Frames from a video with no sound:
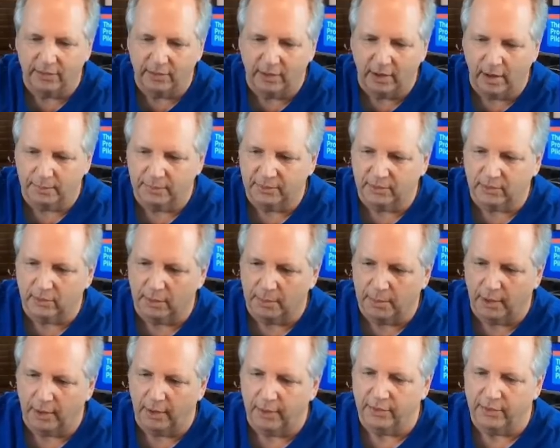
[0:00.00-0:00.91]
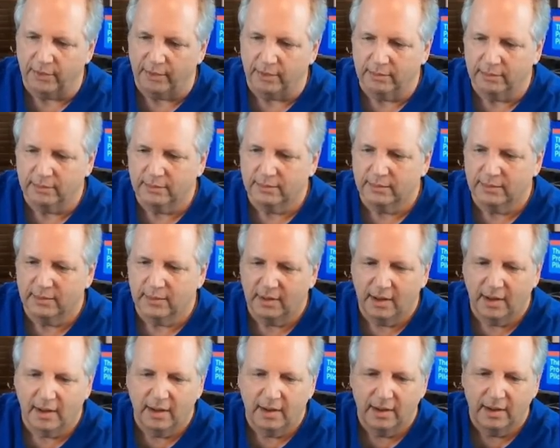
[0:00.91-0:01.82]
the obstacle departure,
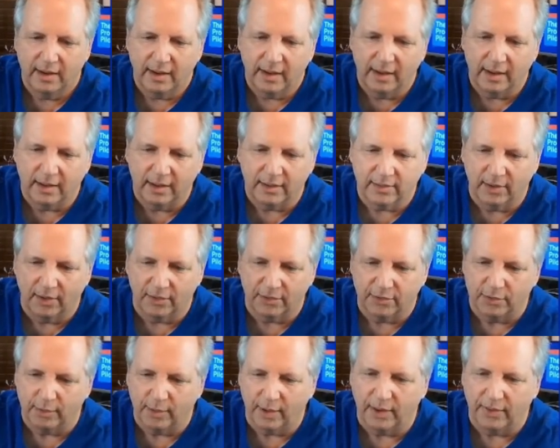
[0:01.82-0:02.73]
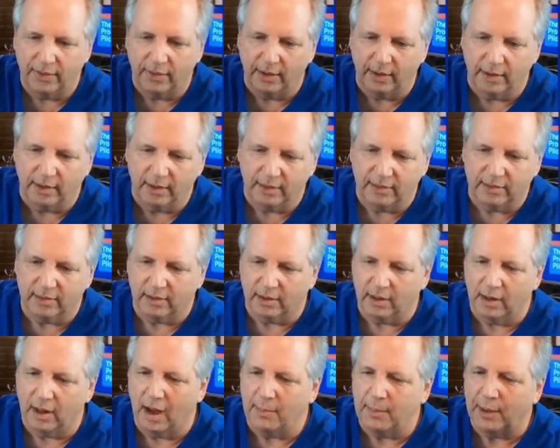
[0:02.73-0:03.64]
and it tells you right there it's a
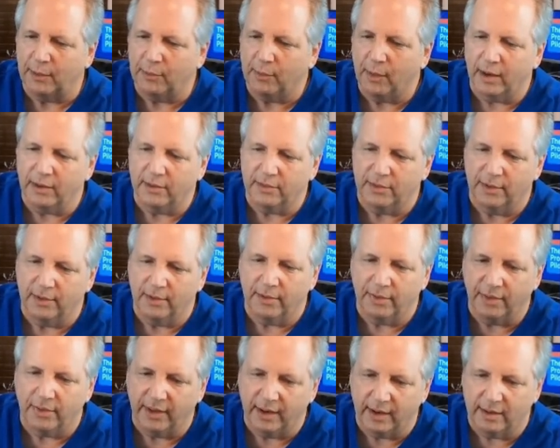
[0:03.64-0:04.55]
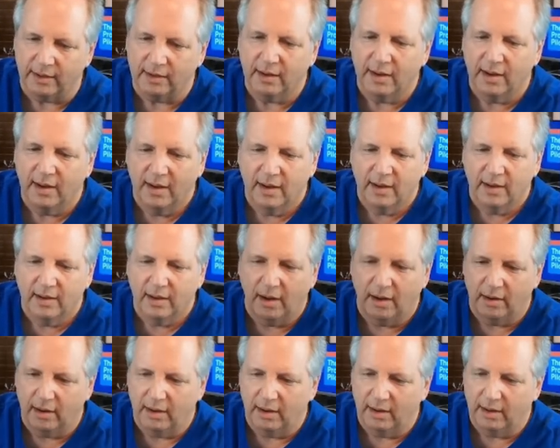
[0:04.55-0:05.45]
climbing right turn, then
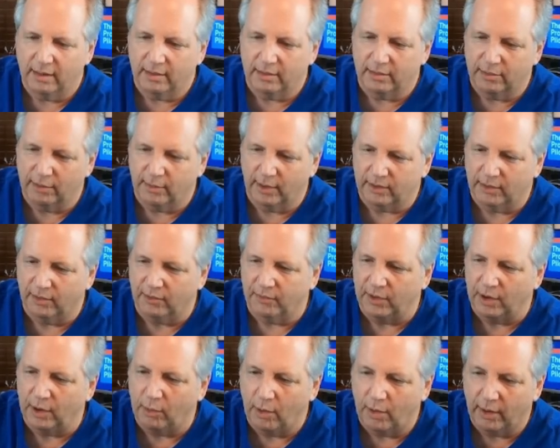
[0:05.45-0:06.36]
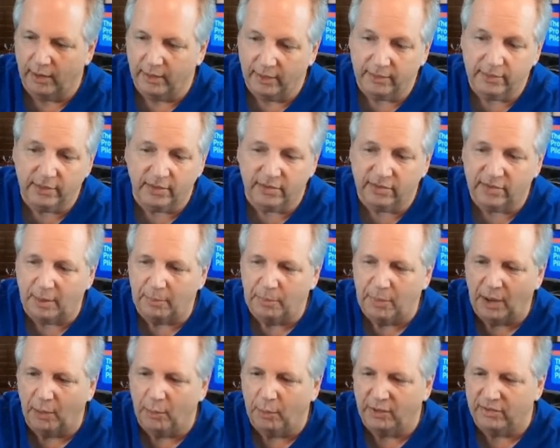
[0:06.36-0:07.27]
direct the VOR. There's the same
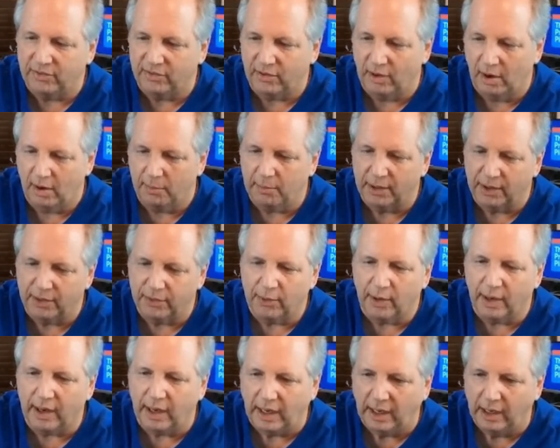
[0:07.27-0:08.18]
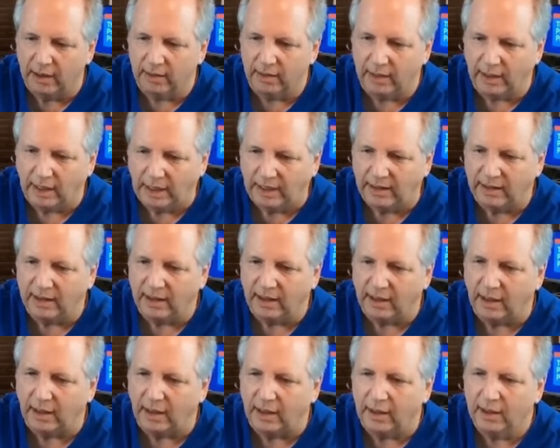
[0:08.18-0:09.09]
thing we saw, but it's right here in
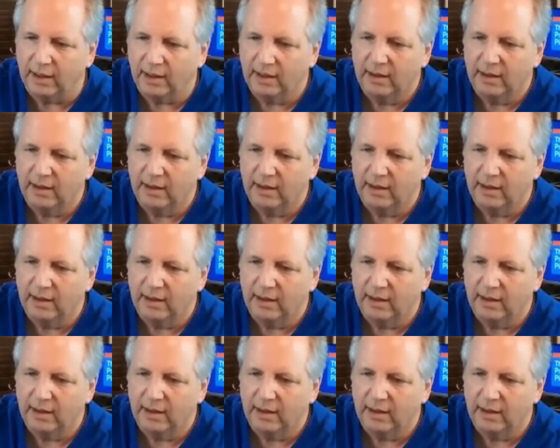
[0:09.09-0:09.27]
the